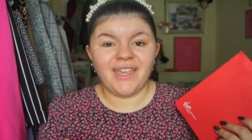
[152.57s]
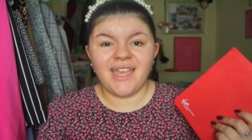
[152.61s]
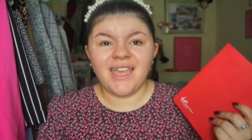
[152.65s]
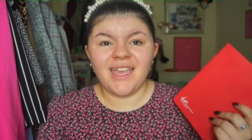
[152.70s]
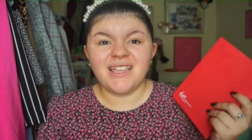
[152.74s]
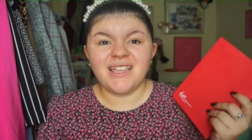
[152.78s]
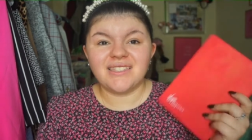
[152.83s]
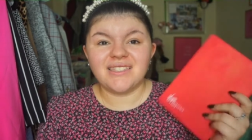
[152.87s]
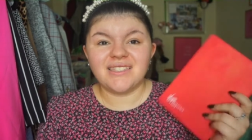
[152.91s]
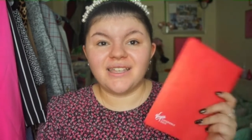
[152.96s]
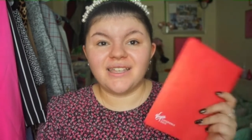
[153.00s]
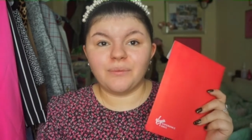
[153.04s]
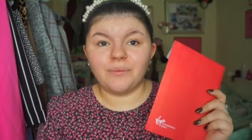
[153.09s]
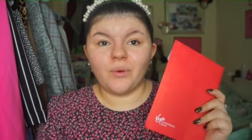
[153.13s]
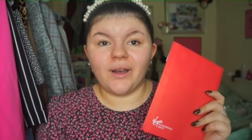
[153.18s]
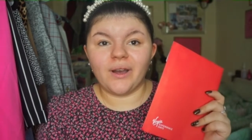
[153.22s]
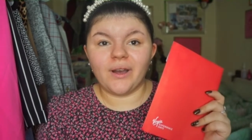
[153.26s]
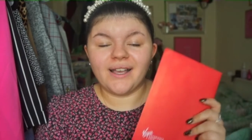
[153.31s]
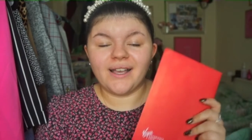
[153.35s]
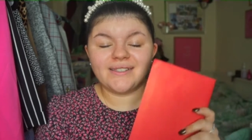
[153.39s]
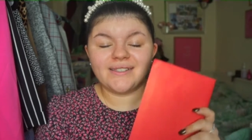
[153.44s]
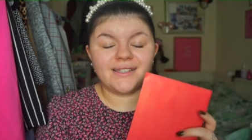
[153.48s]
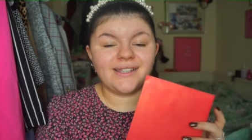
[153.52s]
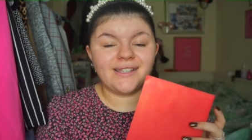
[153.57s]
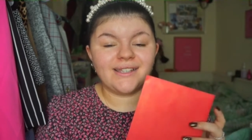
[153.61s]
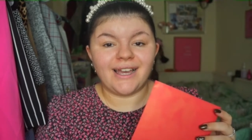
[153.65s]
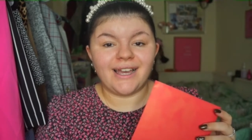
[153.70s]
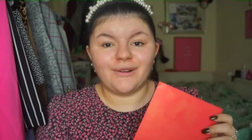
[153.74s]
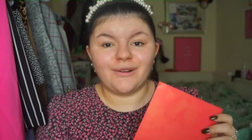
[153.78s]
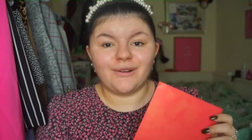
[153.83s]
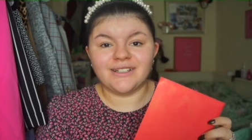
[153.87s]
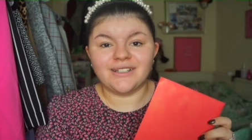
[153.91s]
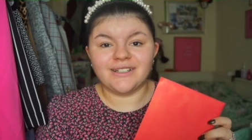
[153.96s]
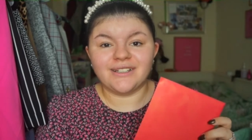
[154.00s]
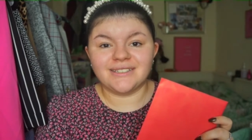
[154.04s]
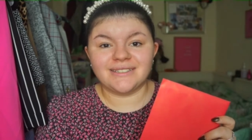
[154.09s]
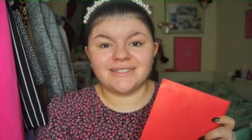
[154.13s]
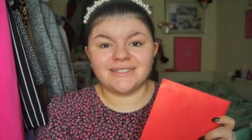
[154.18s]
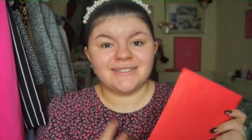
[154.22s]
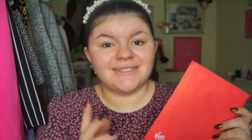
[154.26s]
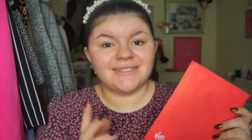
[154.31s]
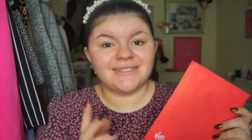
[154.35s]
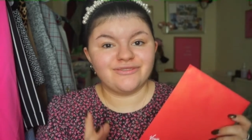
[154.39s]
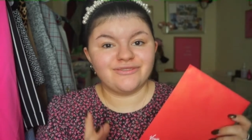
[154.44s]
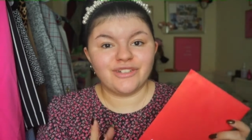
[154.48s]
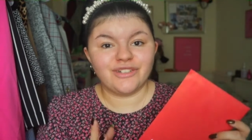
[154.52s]
zip wires. Now,
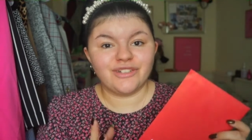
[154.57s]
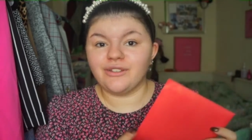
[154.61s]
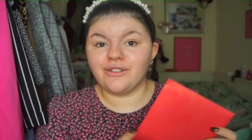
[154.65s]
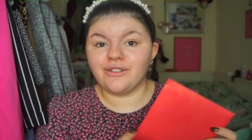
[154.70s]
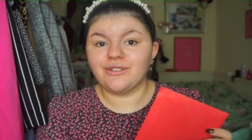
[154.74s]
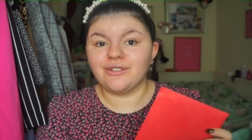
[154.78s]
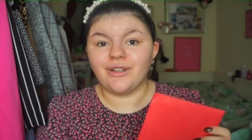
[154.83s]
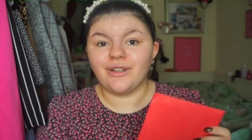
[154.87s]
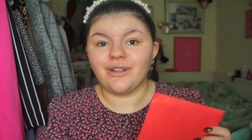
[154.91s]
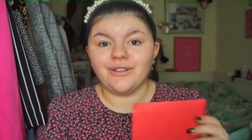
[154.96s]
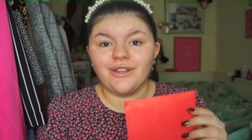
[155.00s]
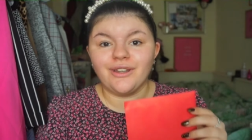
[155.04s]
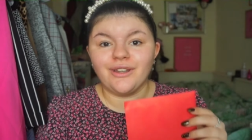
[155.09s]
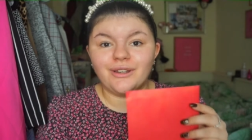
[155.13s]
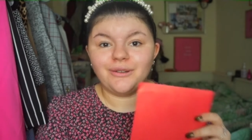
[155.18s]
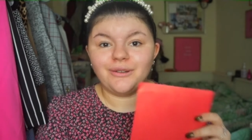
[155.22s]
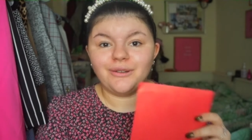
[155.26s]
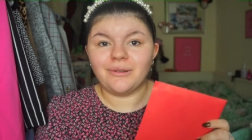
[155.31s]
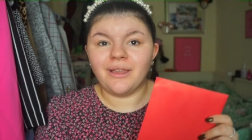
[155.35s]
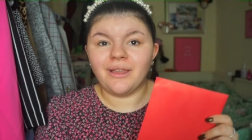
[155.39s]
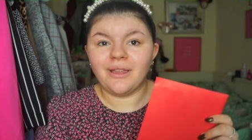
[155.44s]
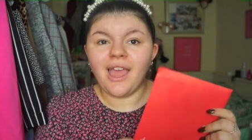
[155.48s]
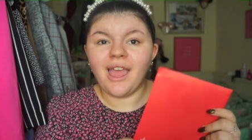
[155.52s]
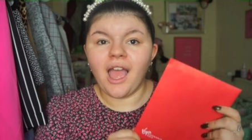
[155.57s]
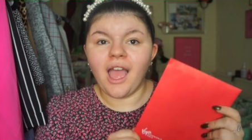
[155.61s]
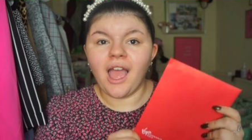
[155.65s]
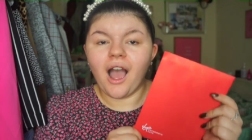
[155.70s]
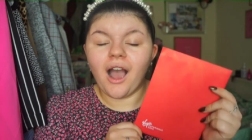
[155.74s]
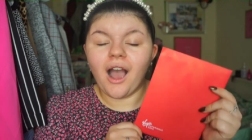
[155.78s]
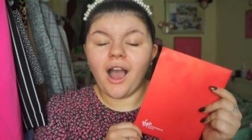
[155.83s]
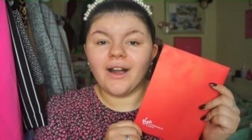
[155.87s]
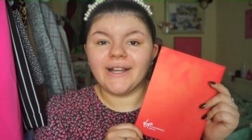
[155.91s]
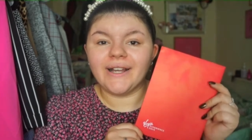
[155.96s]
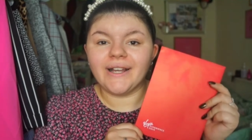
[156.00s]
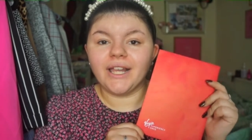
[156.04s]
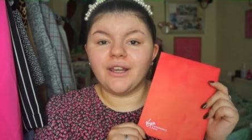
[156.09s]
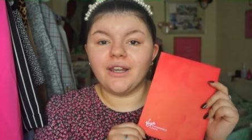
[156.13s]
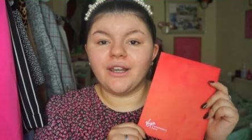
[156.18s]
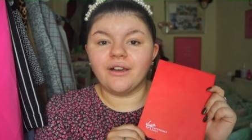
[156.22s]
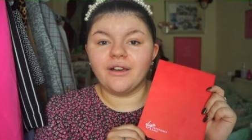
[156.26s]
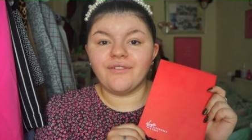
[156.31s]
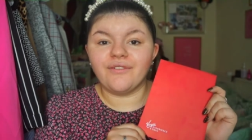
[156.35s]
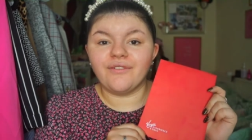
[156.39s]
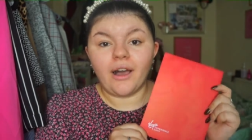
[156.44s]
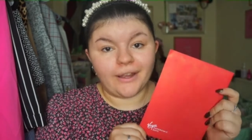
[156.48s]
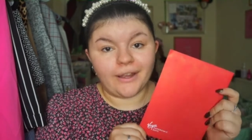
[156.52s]
for those who don't know, I love
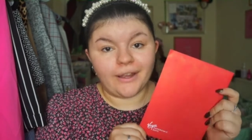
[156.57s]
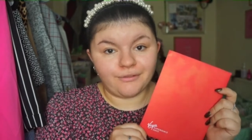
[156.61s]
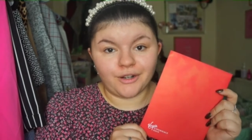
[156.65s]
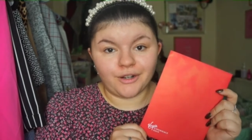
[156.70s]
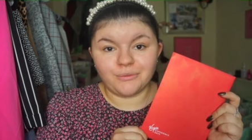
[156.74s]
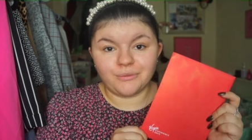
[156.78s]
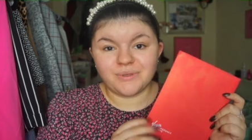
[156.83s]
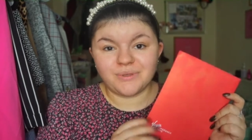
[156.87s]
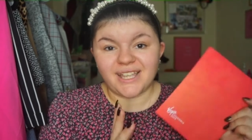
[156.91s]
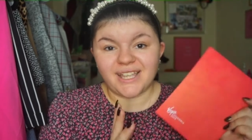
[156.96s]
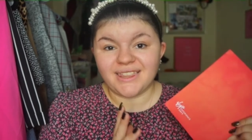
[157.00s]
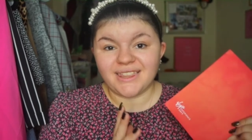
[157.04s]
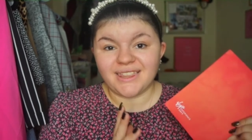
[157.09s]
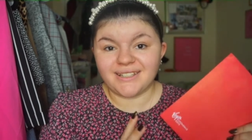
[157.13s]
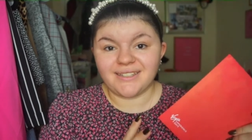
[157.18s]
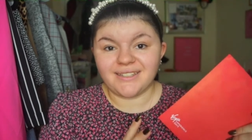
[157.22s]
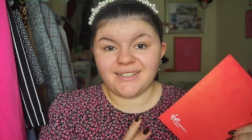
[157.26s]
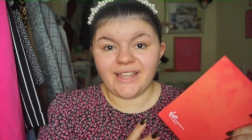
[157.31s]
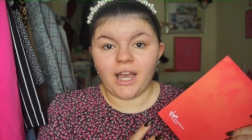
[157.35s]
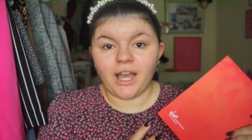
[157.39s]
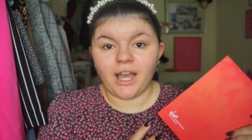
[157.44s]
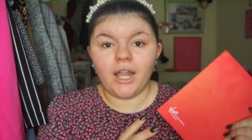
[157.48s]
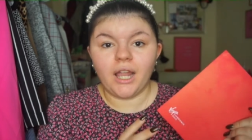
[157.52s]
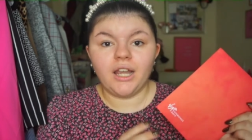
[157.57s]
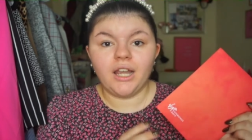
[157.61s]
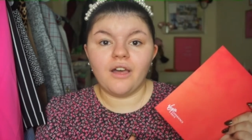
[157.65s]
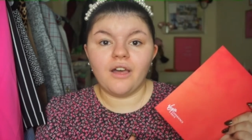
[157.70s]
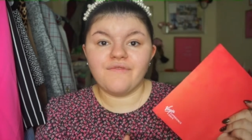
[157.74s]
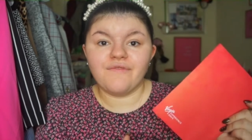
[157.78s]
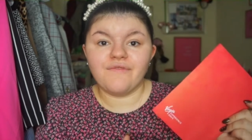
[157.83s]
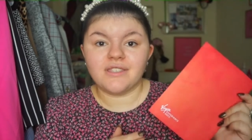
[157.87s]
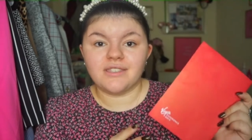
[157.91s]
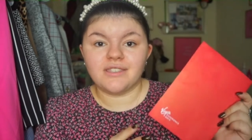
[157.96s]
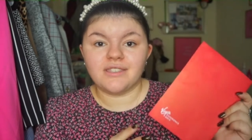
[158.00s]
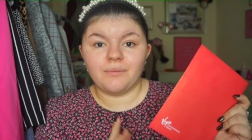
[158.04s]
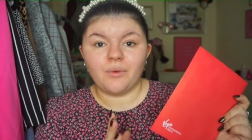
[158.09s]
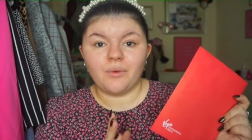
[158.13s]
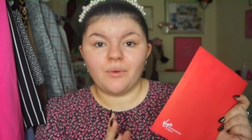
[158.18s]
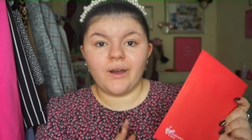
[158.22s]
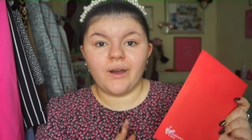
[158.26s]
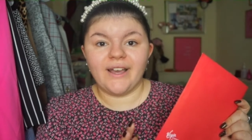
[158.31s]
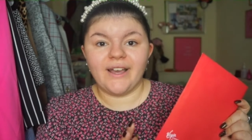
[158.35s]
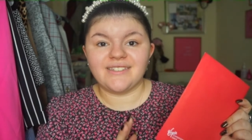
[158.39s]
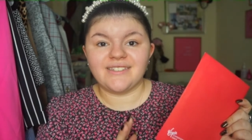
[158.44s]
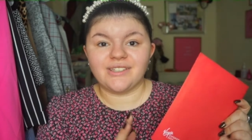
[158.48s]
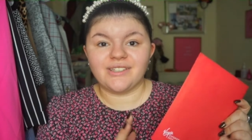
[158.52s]
high ropes and things like that. I love zip
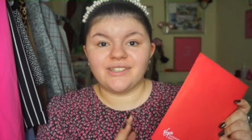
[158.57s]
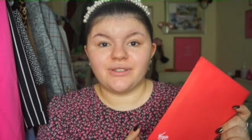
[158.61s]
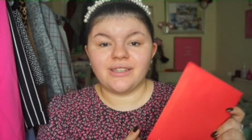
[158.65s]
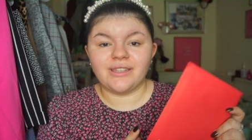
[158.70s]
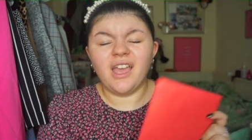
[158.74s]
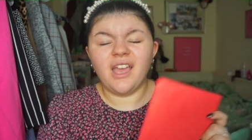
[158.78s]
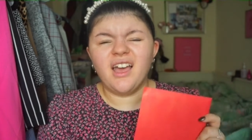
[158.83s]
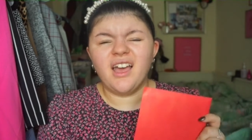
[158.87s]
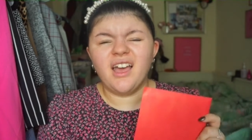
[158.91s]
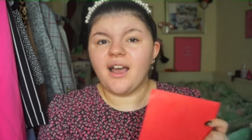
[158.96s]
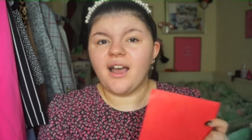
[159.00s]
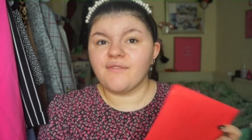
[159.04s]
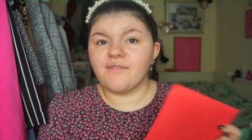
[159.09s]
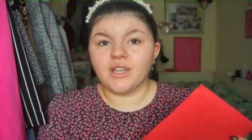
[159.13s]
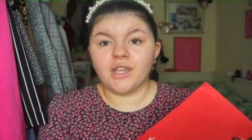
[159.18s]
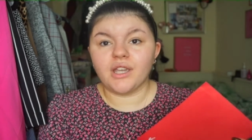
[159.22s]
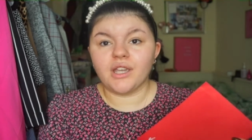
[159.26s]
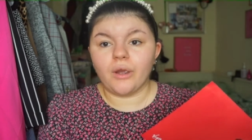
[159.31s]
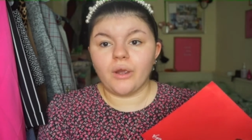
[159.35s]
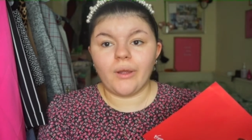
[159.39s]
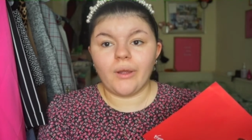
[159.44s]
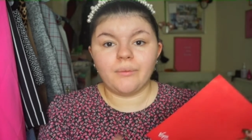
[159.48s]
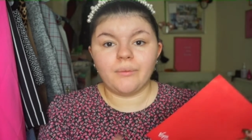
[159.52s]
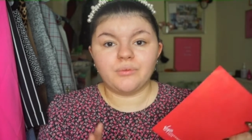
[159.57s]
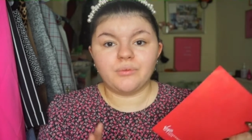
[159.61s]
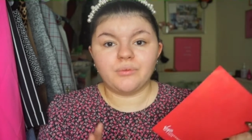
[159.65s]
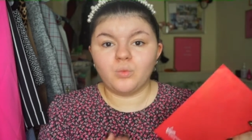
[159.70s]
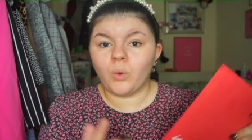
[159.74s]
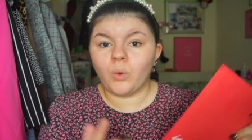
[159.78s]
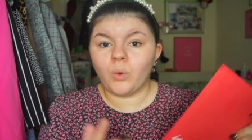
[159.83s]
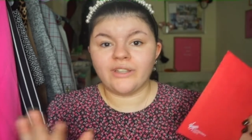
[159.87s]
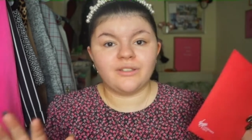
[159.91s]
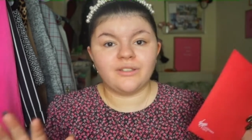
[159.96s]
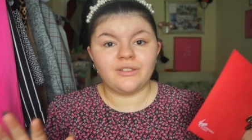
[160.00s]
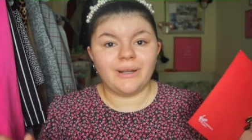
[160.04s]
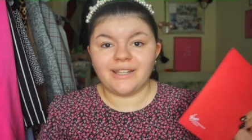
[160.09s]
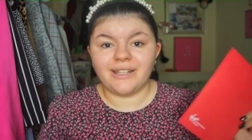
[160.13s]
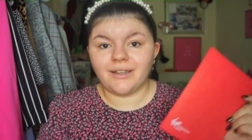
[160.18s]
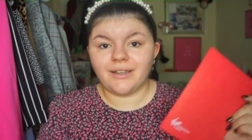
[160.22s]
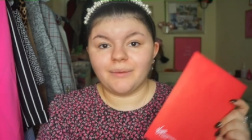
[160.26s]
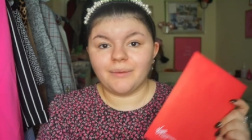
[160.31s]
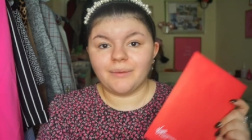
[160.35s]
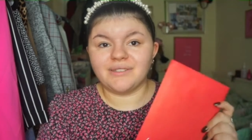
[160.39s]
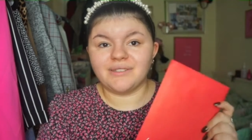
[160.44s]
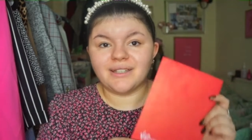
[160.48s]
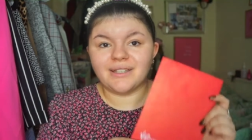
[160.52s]
wires and I've done go ape way too many
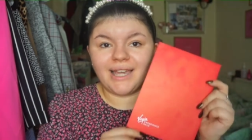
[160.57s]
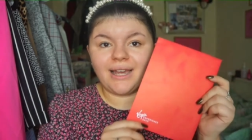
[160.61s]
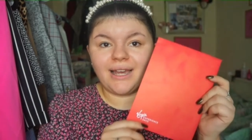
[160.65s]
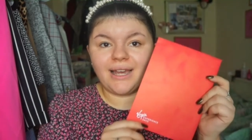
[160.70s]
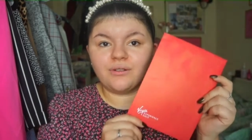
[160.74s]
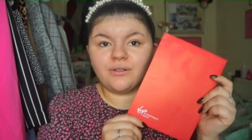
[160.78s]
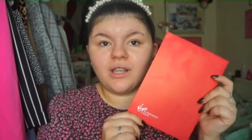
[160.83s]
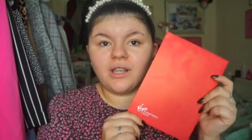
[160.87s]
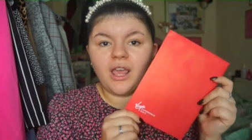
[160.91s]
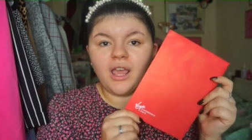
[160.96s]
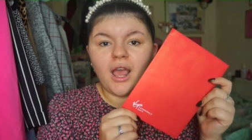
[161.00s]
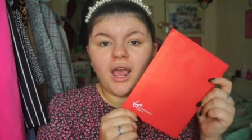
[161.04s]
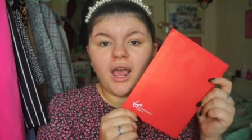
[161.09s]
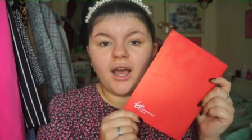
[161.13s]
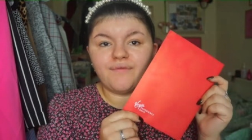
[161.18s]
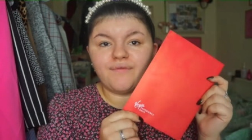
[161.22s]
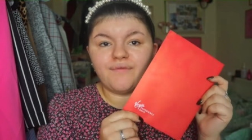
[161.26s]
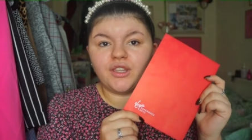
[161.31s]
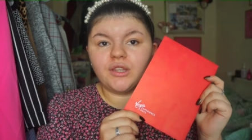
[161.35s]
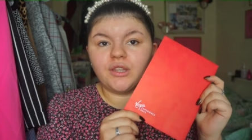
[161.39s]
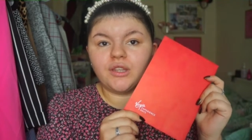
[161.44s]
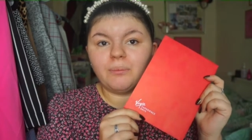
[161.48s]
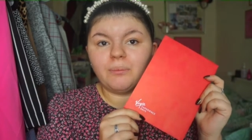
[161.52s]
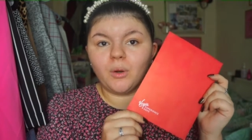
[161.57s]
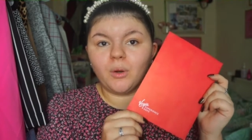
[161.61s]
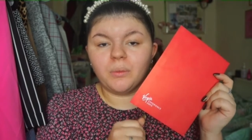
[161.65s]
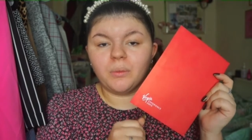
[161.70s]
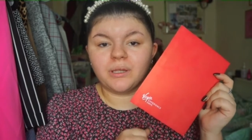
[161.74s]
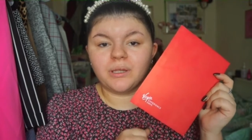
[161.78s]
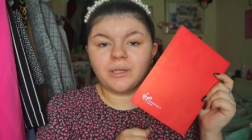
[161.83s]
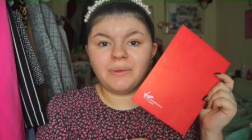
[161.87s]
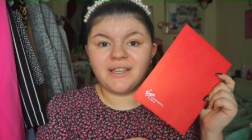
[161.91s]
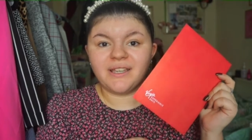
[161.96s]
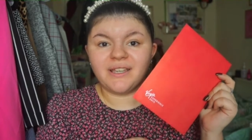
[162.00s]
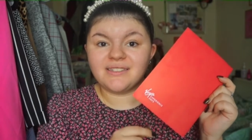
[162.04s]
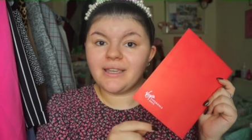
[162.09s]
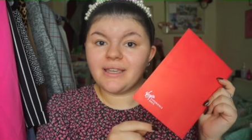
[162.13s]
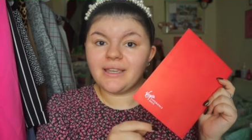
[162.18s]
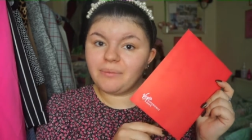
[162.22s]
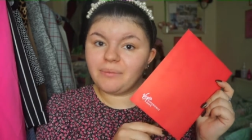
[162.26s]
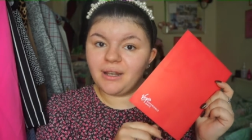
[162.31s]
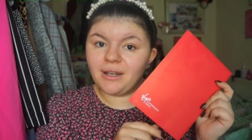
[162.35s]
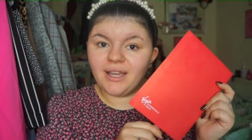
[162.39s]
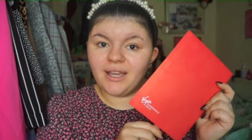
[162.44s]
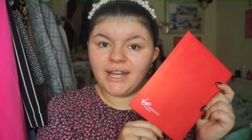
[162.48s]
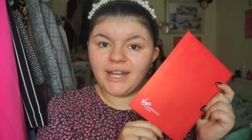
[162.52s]
times to count. I've done the Bournemouth Pier zip
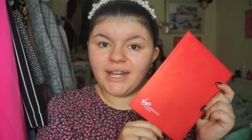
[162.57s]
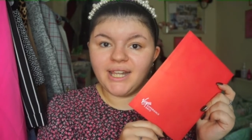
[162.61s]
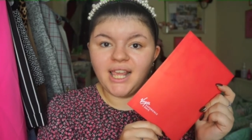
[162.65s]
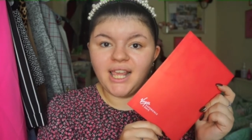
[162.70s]
line.